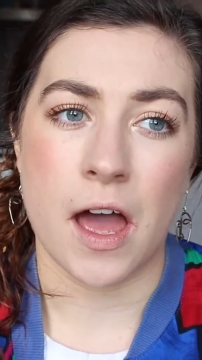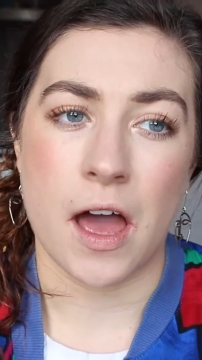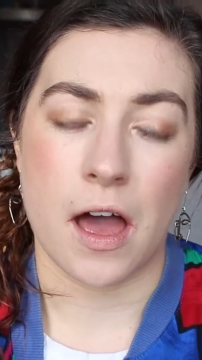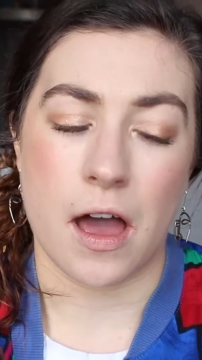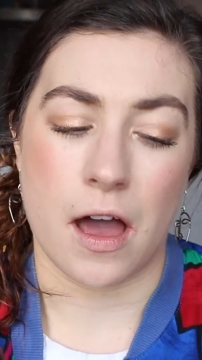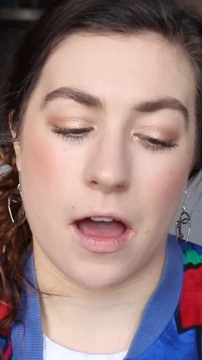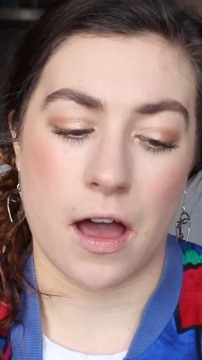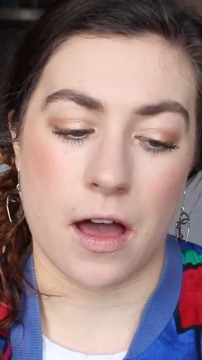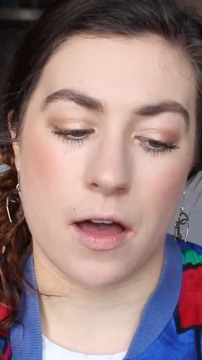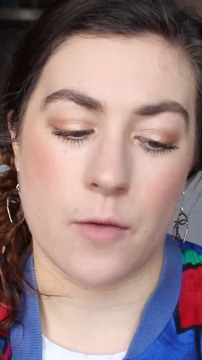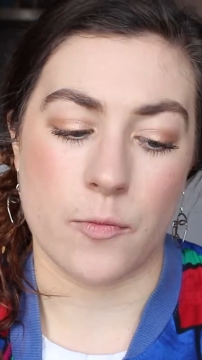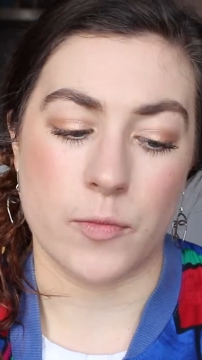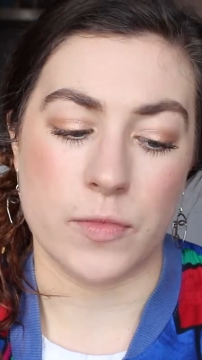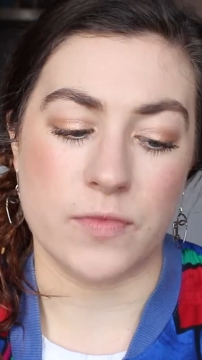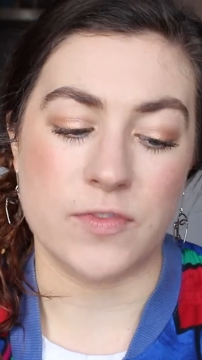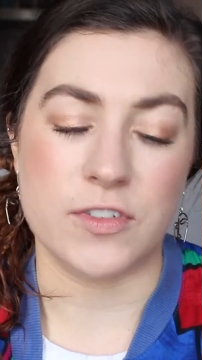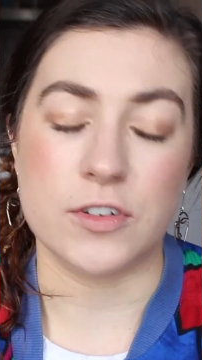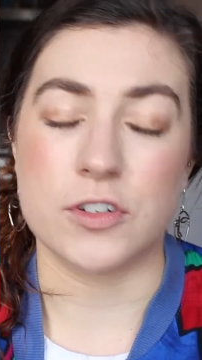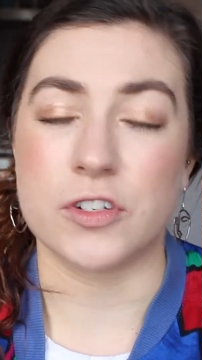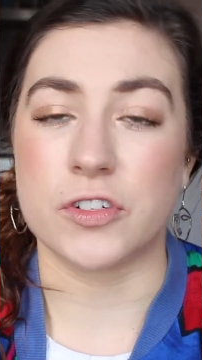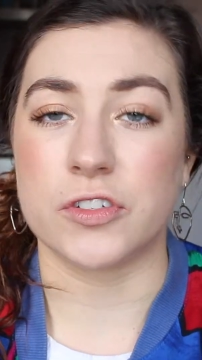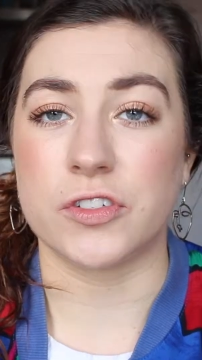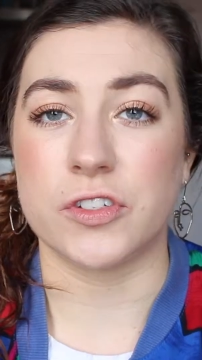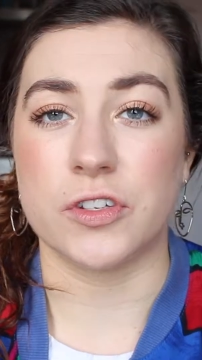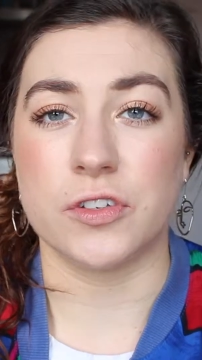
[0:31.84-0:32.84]
If you
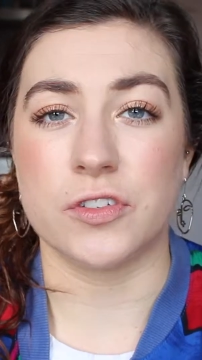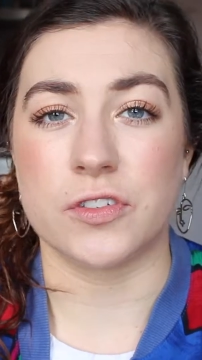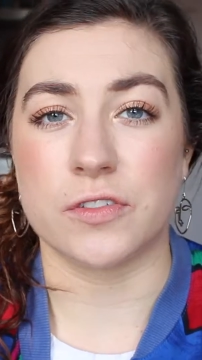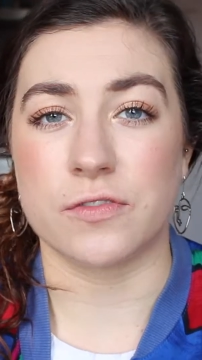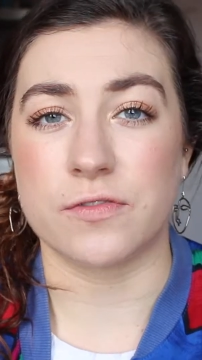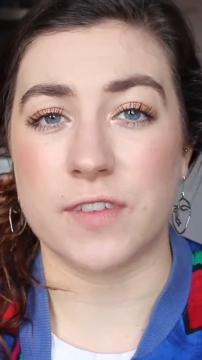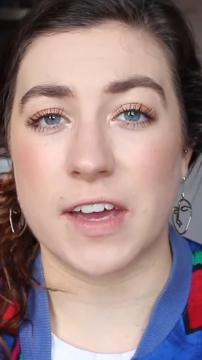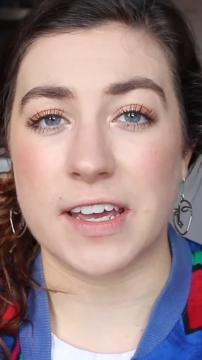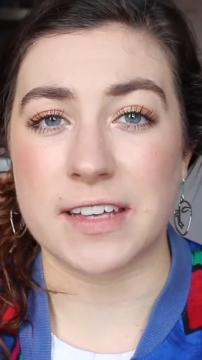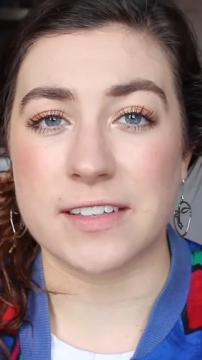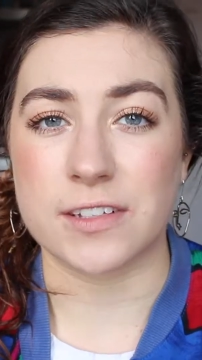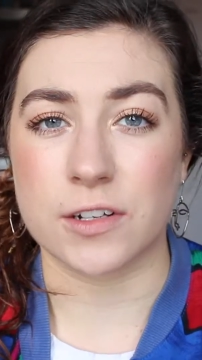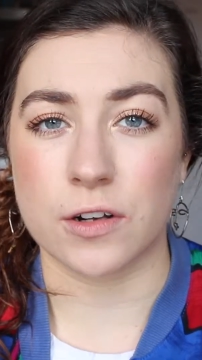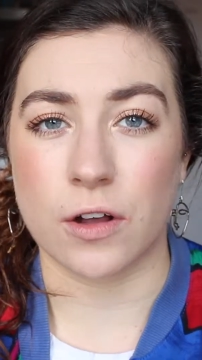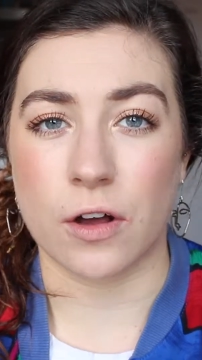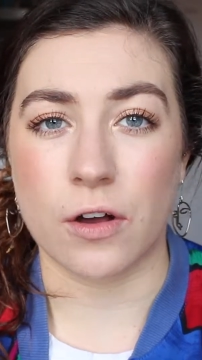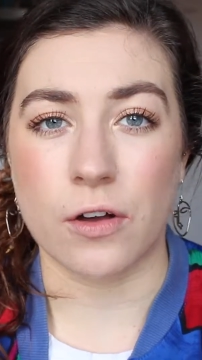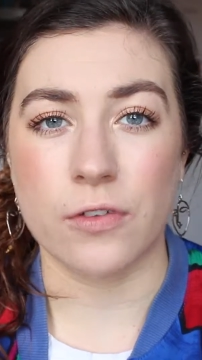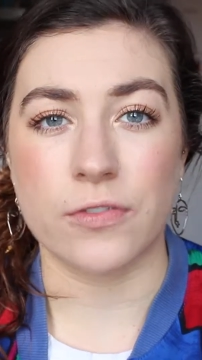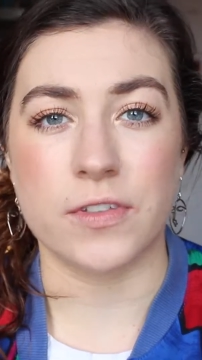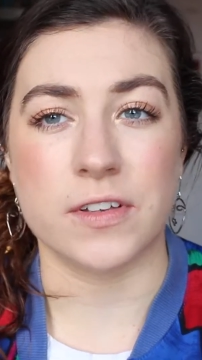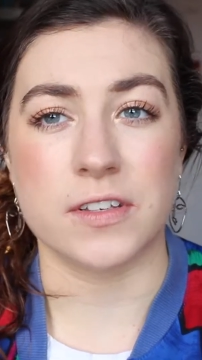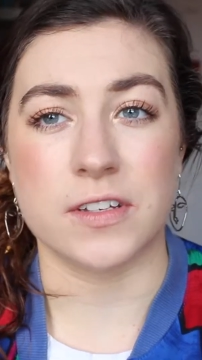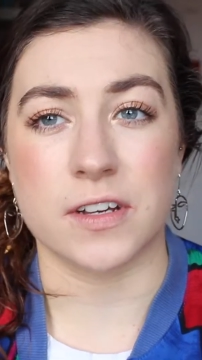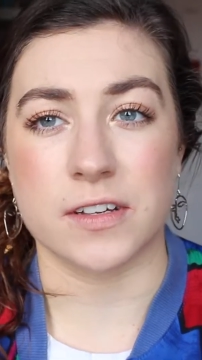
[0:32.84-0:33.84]
just use a face
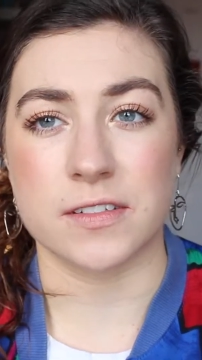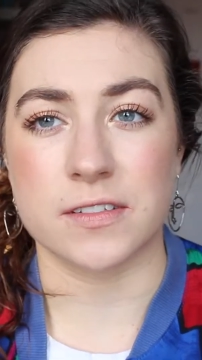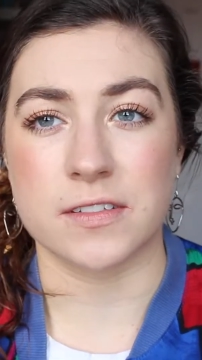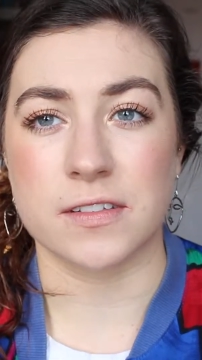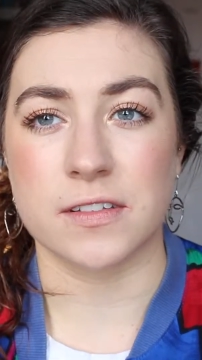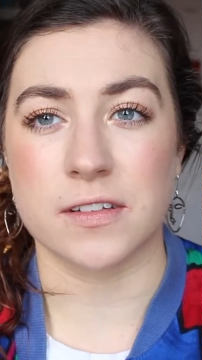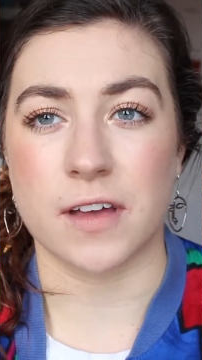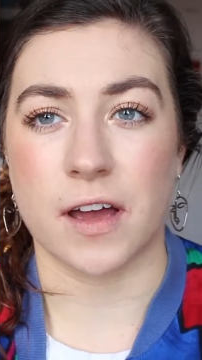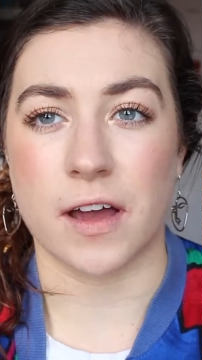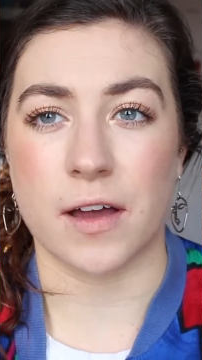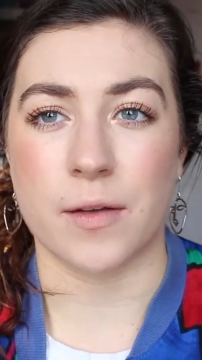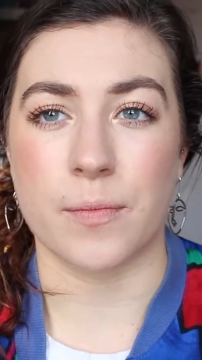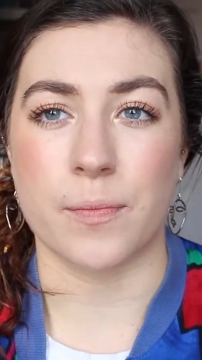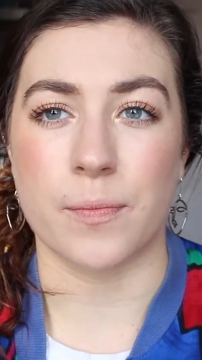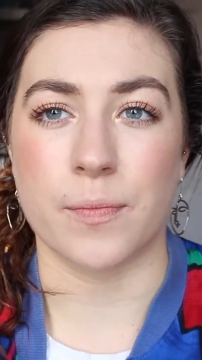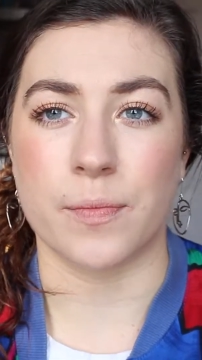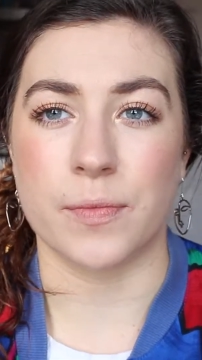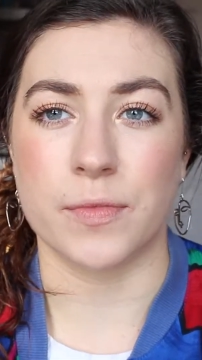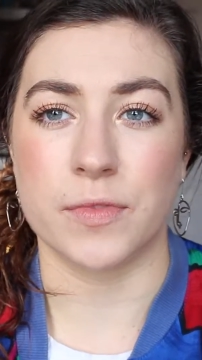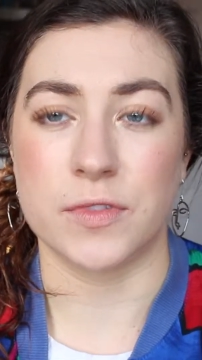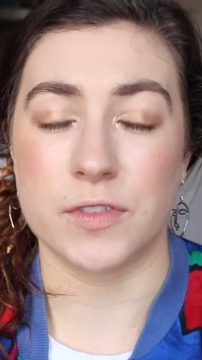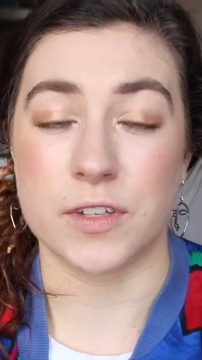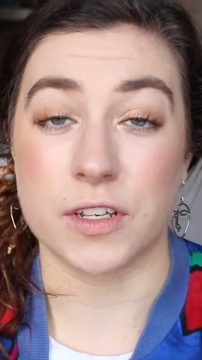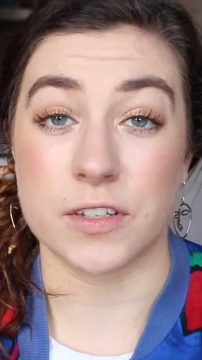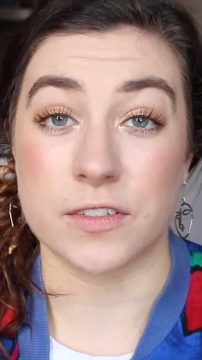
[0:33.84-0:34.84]
cloth, it does
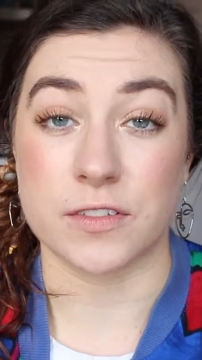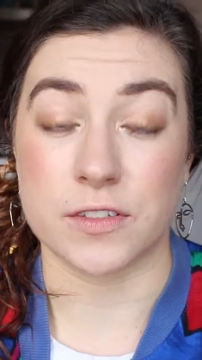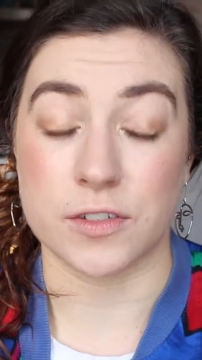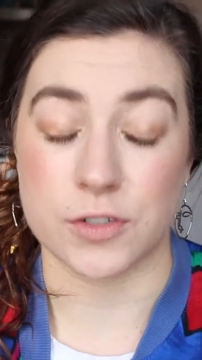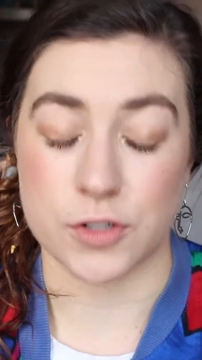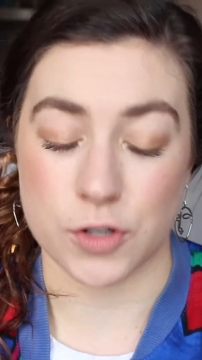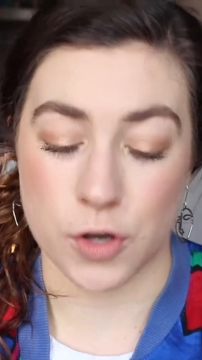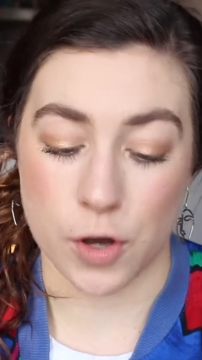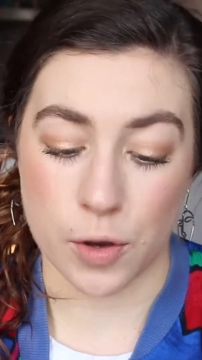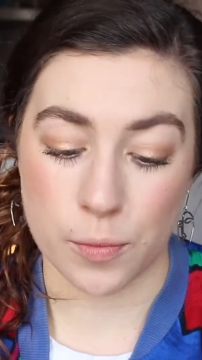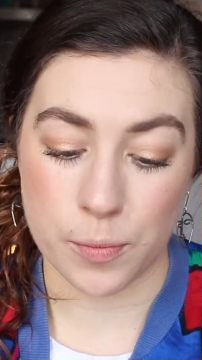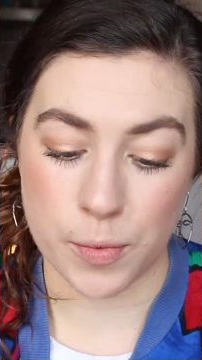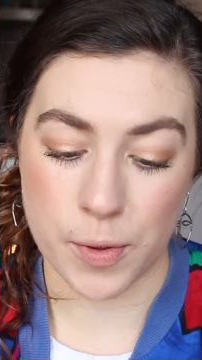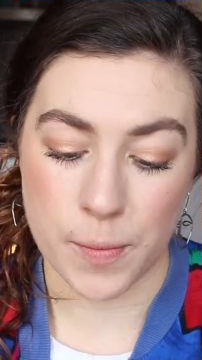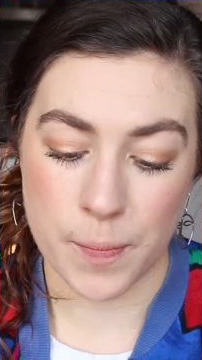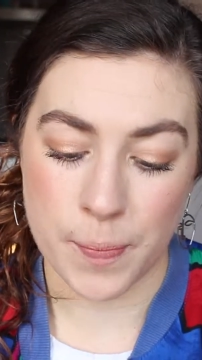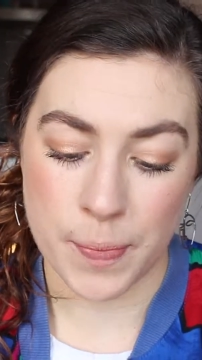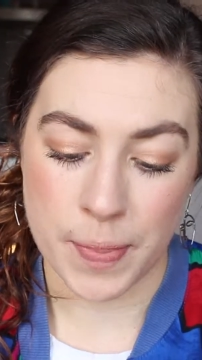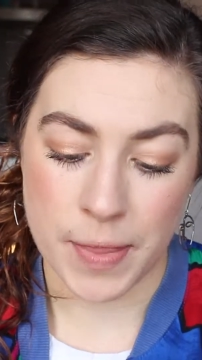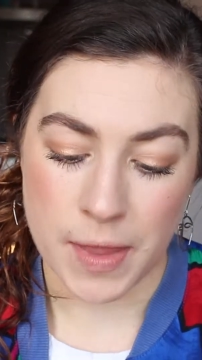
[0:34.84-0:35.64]
the job.